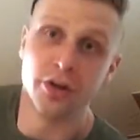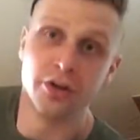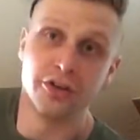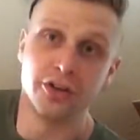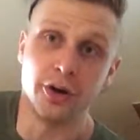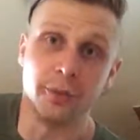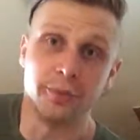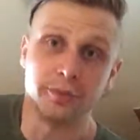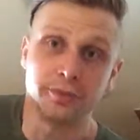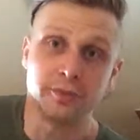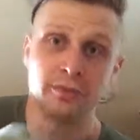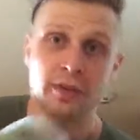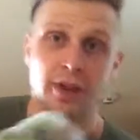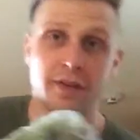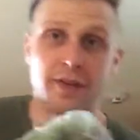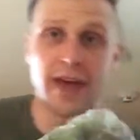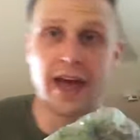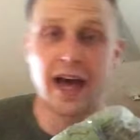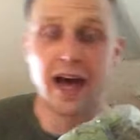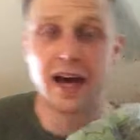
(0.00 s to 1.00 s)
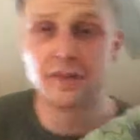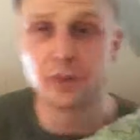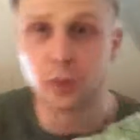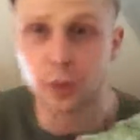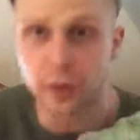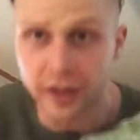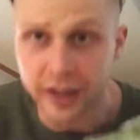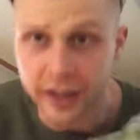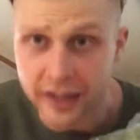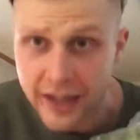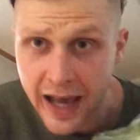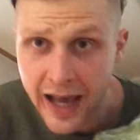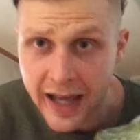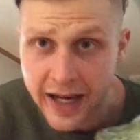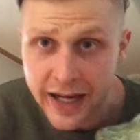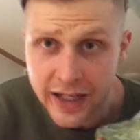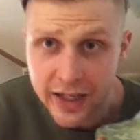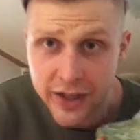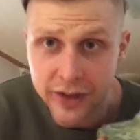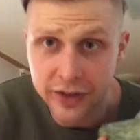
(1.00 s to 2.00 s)
So they have
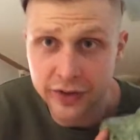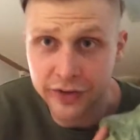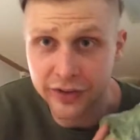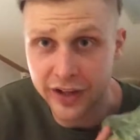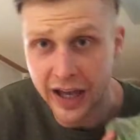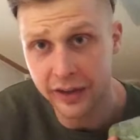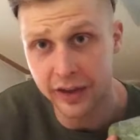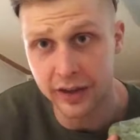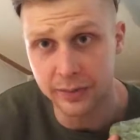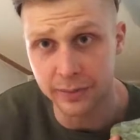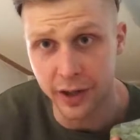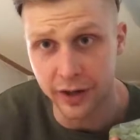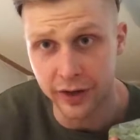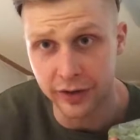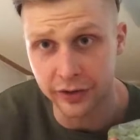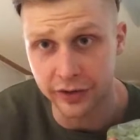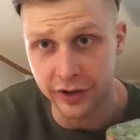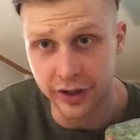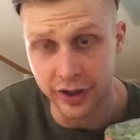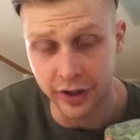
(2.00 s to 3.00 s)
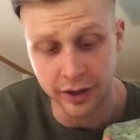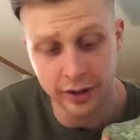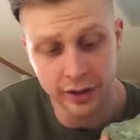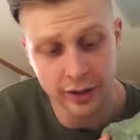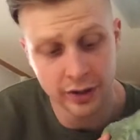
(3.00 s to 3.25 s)
organic salad bars here.